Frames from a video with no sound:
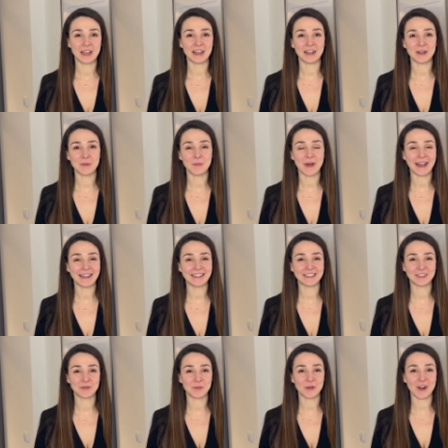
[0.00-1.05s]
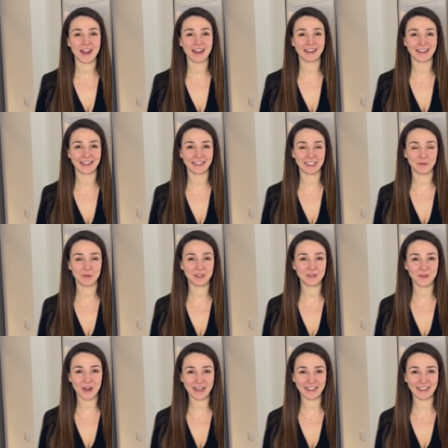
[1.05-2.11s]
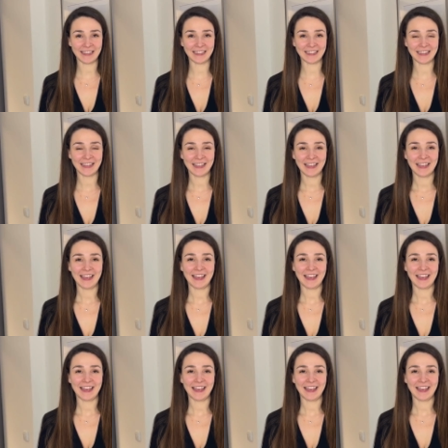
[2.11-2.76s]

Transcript: uh, by the Prague Academy Training